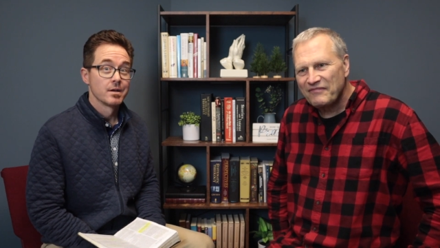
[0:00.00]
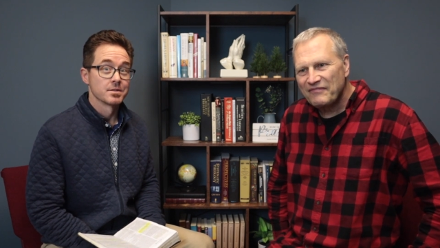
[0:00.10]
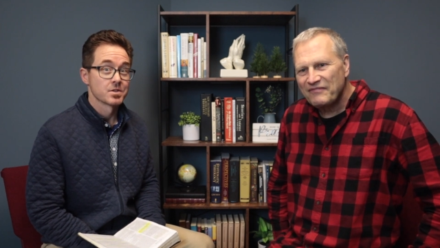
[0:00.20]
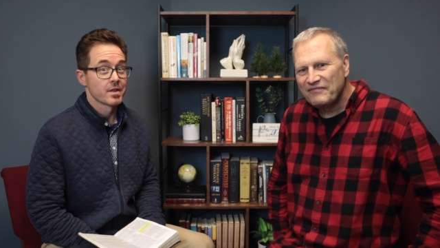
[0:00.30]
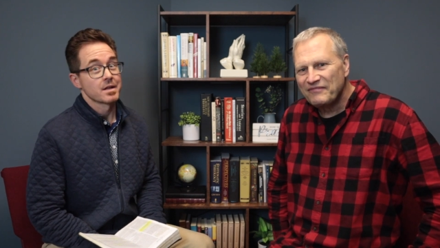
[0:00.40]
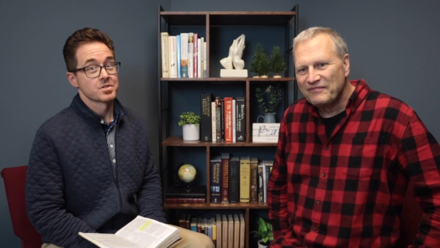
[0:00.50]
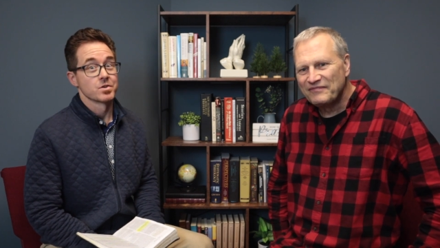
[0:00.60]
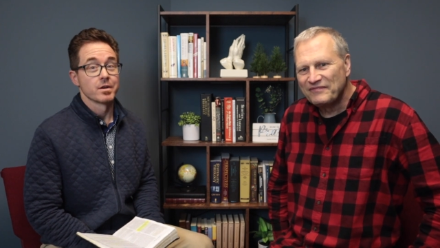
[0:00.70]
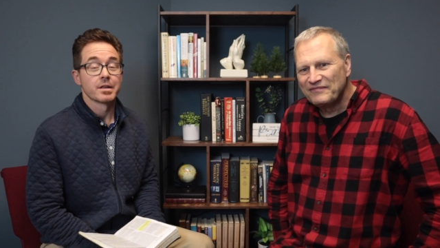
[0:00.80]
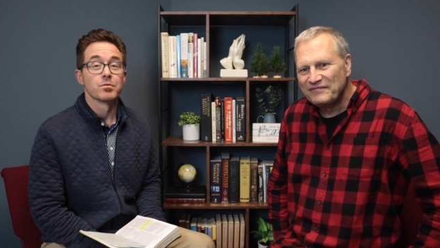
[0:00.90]
Speaker 1: And so that
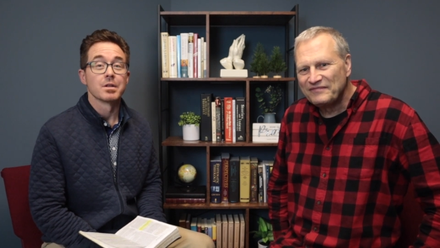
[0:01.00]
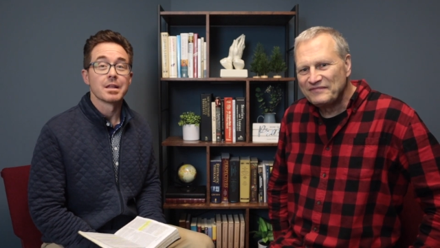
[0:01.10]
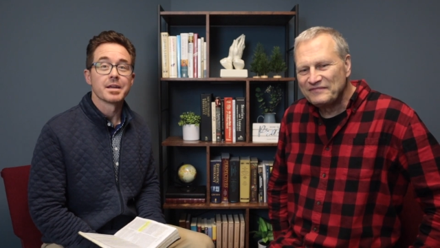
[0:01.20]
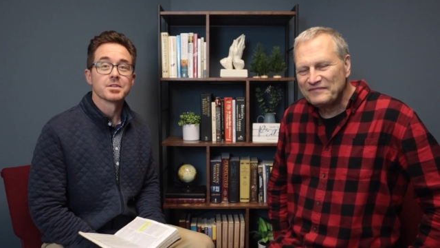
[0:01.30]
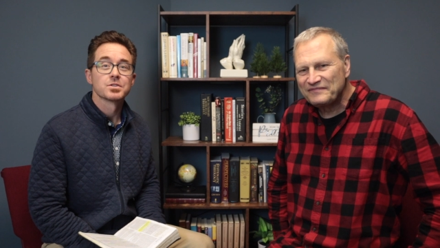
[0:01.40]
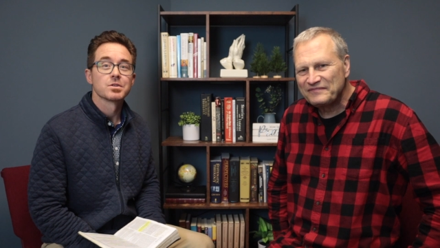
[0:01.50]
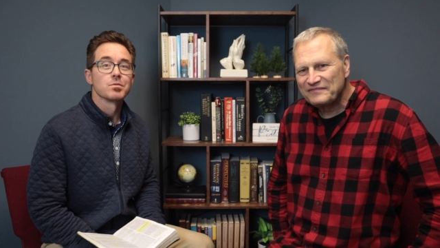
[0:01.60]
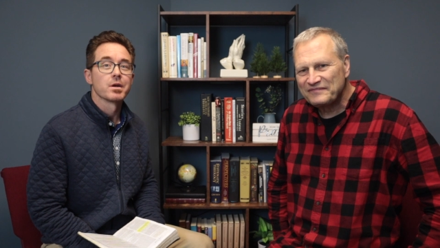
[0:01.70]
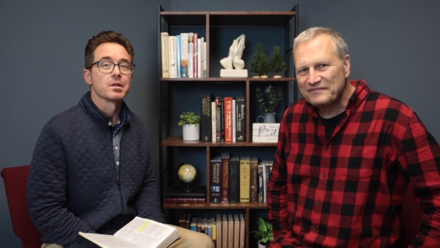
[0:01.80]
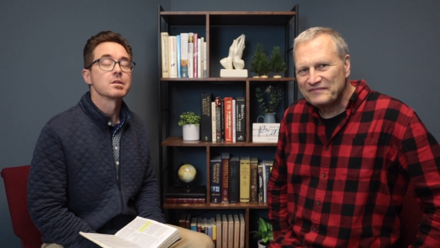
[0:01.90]
certainly relates to
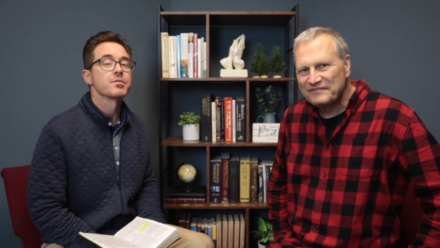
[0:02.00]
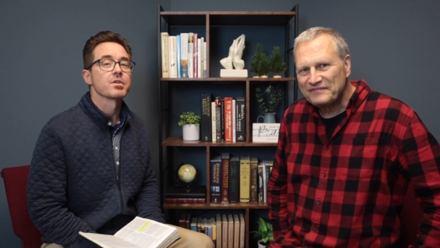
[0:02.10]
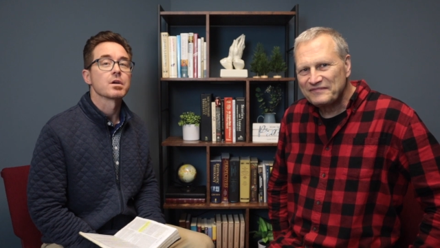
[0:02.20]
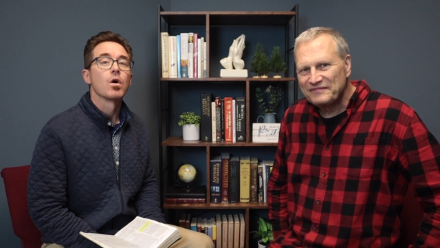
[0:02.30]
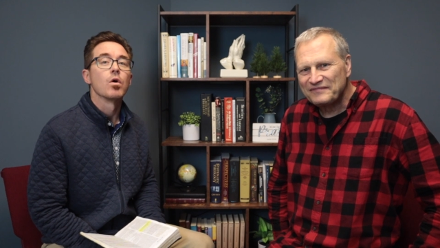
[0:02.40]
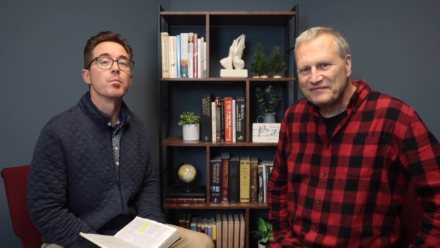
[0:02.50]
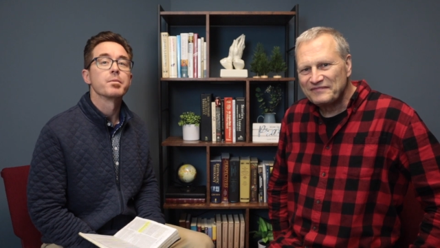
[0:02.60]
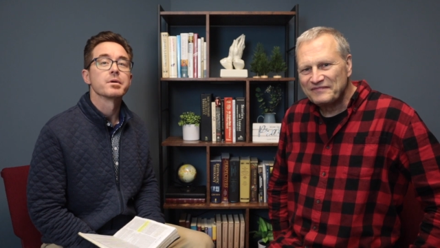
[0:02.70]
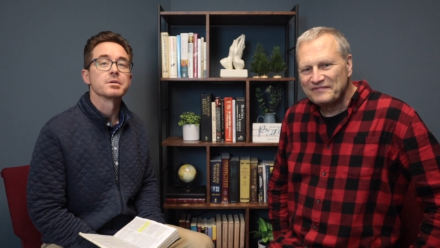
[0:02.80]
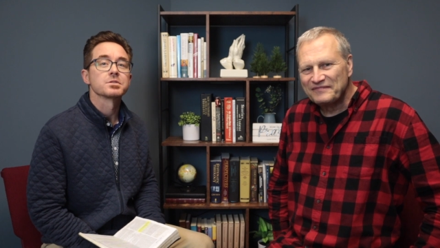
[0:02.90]
what a living hope
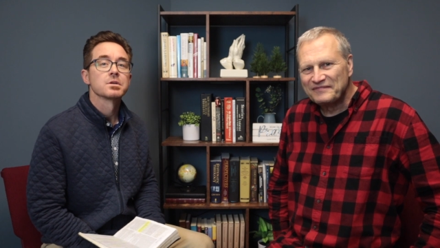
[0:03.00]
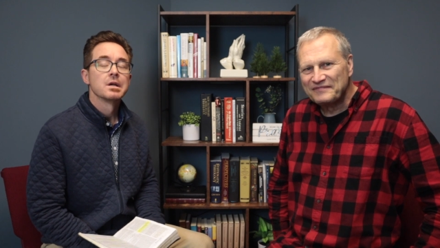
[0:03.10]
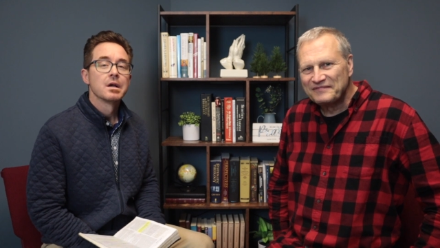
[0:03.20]
is.